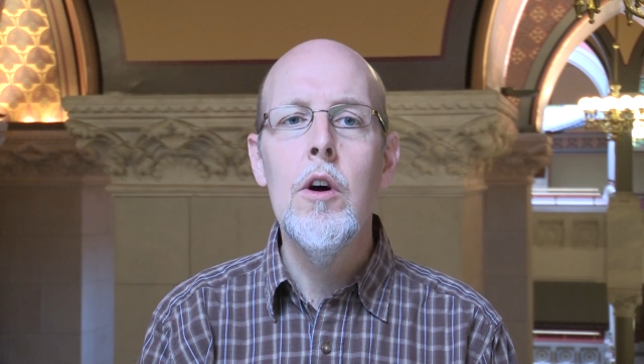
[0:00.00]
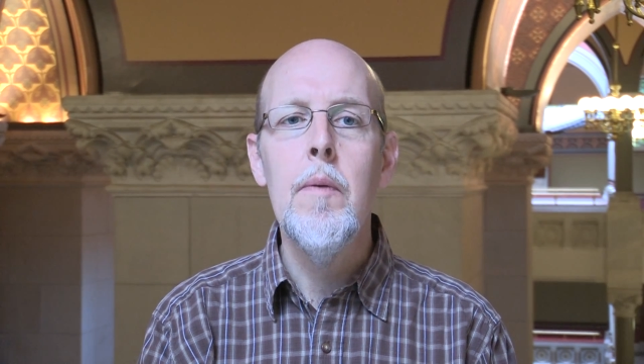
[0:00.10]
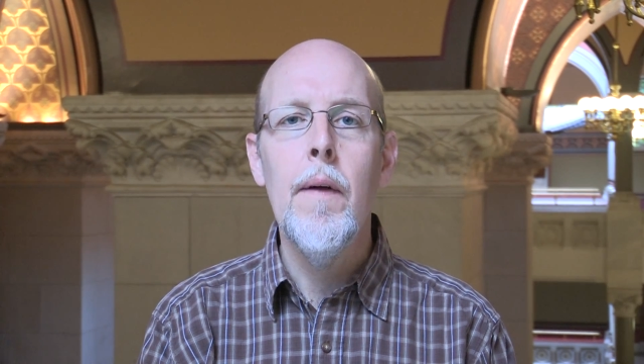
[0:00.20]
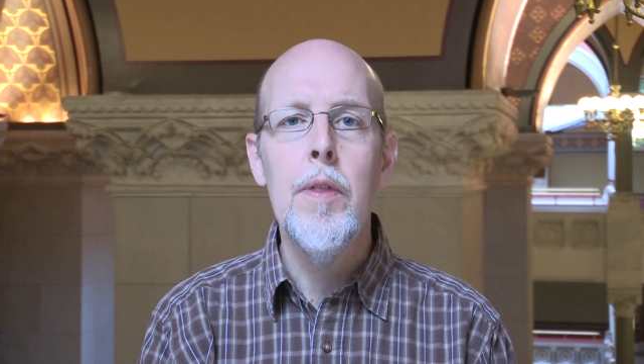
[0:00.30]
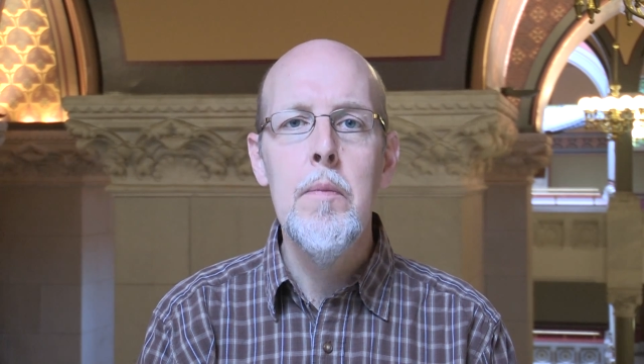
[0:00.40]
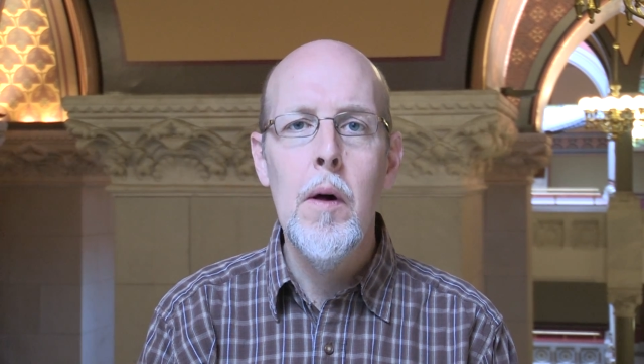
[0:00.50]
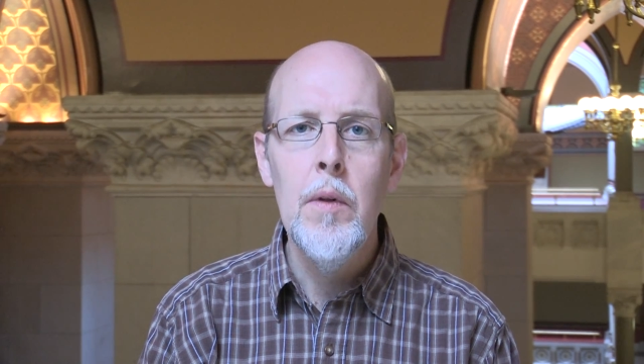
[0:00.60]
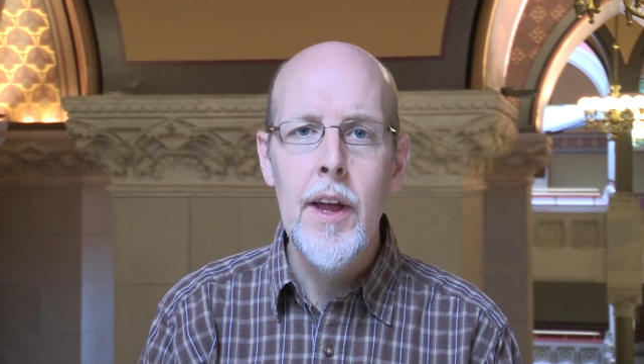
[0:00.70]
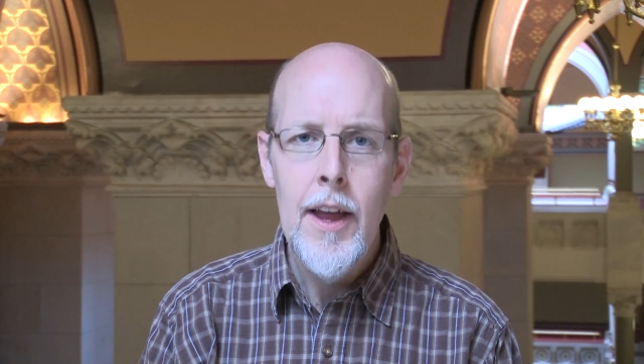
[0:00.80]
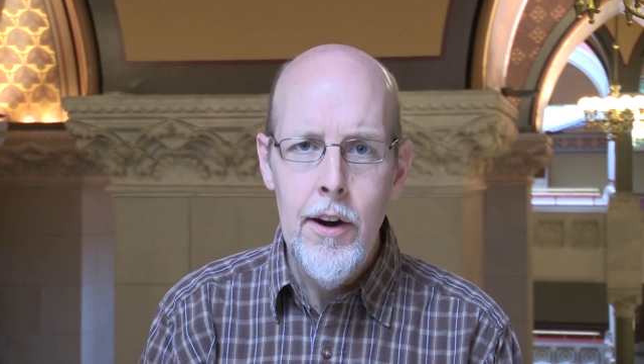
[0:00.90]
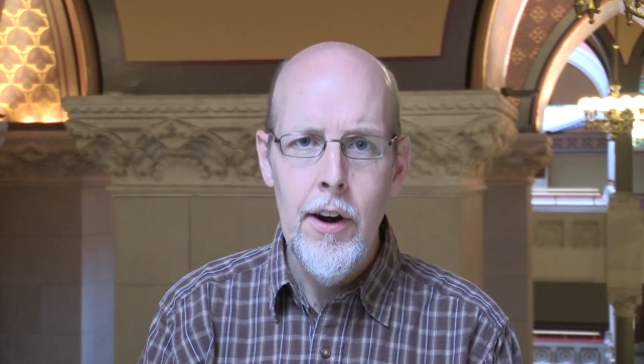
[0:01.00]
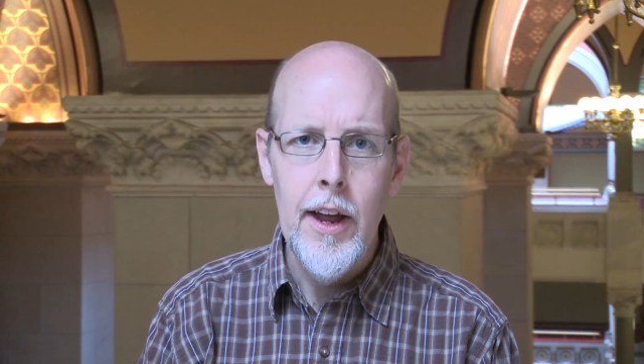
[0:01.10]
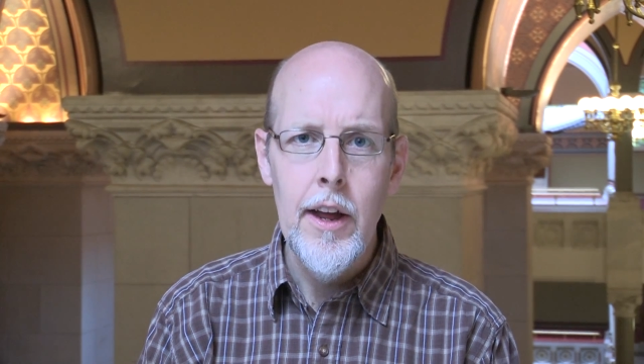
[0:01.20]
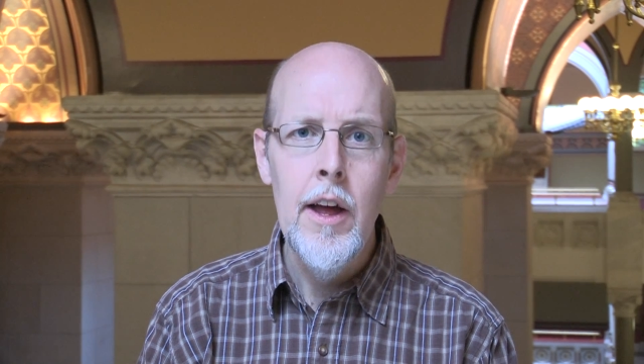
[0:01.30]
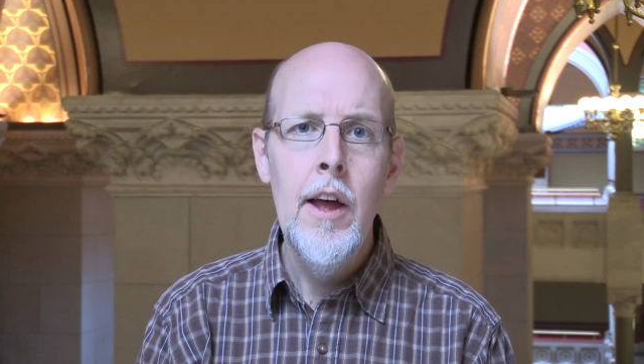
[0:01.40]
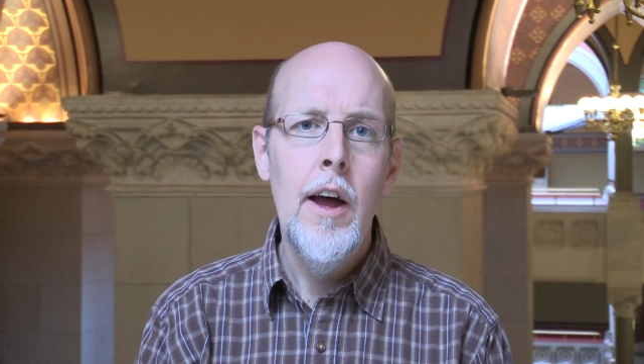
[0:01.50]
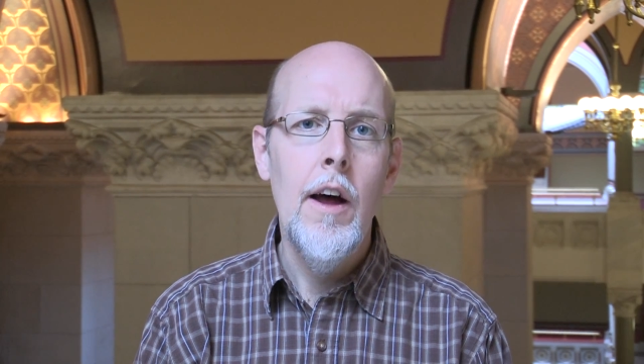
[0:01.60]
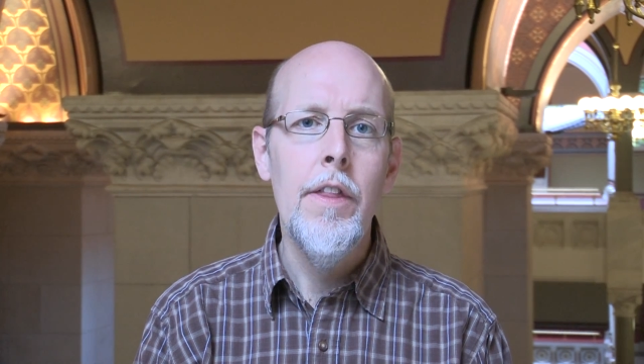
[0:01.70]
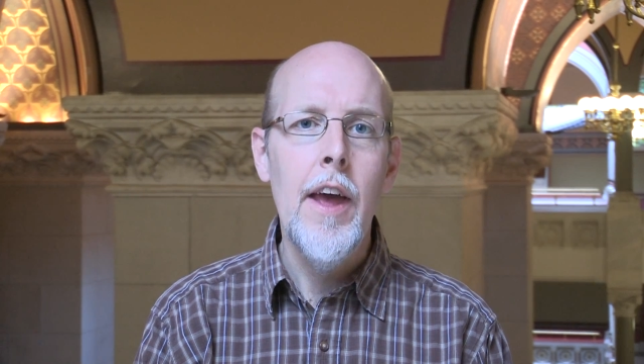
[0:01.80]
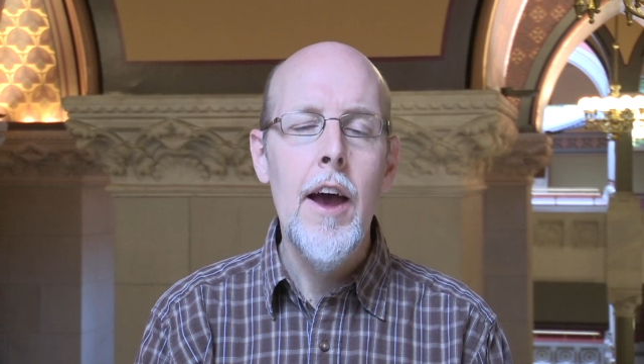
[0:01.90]
about the public hearing
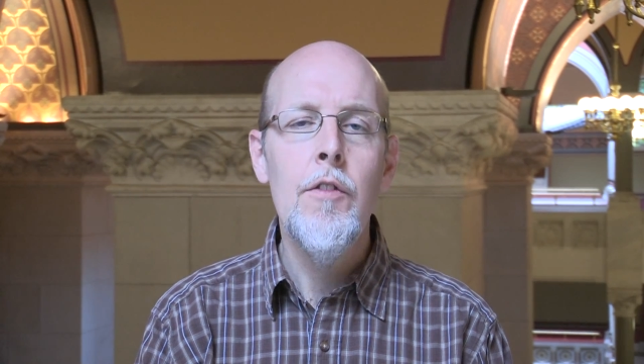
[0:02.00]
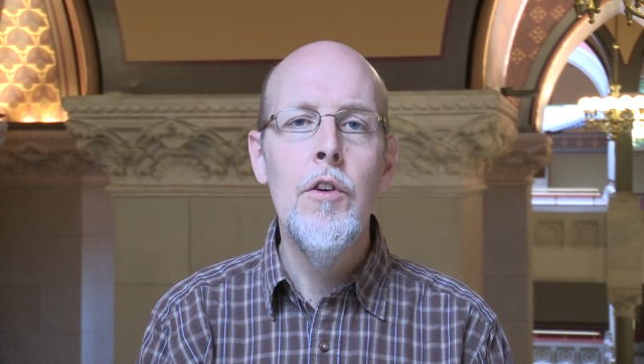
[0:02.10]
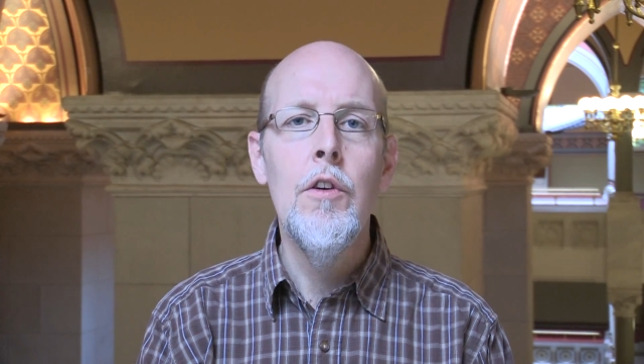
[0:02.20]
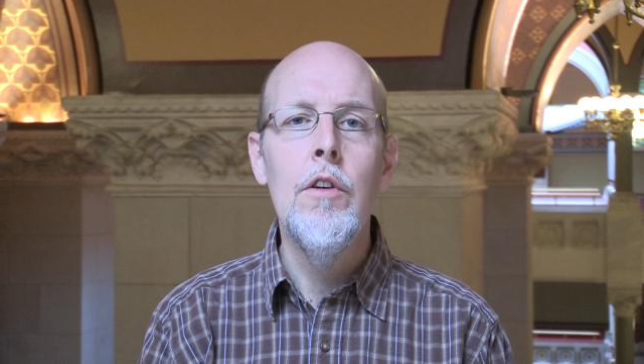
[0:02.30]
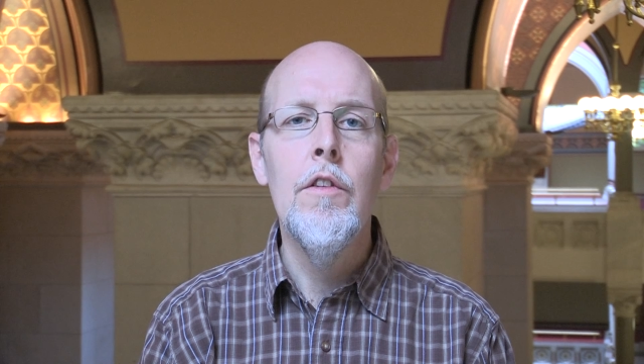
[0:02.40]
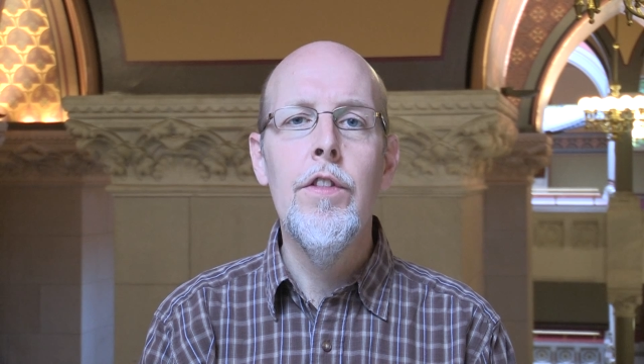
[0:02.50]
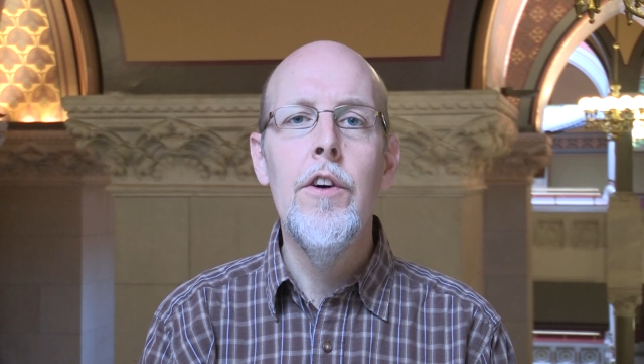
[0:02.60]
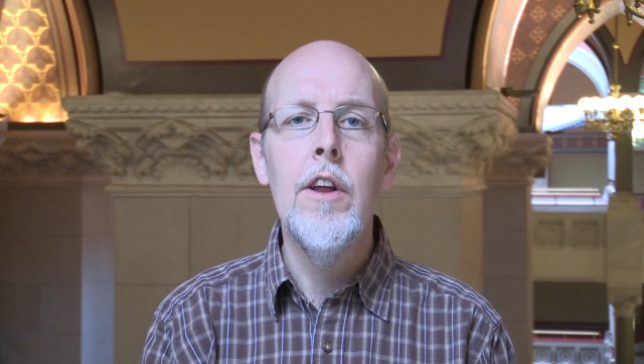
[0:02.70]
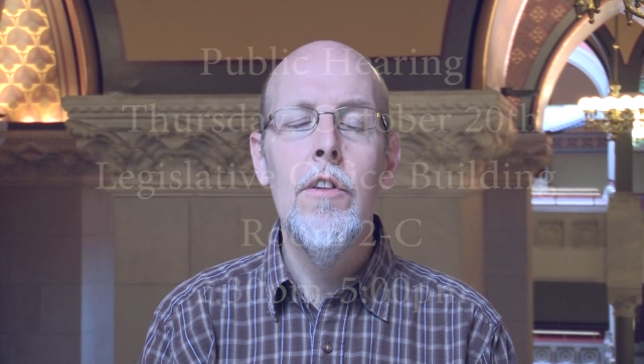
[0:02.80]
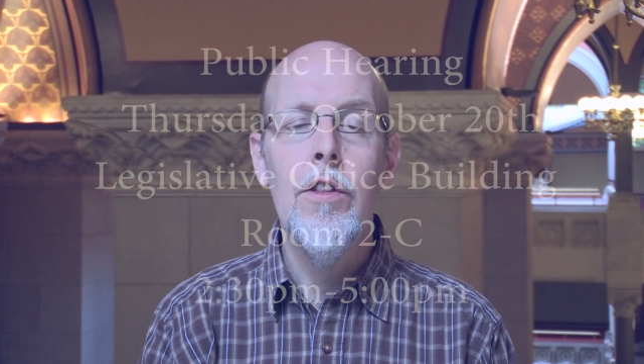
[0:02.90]
on the afternoon of 30,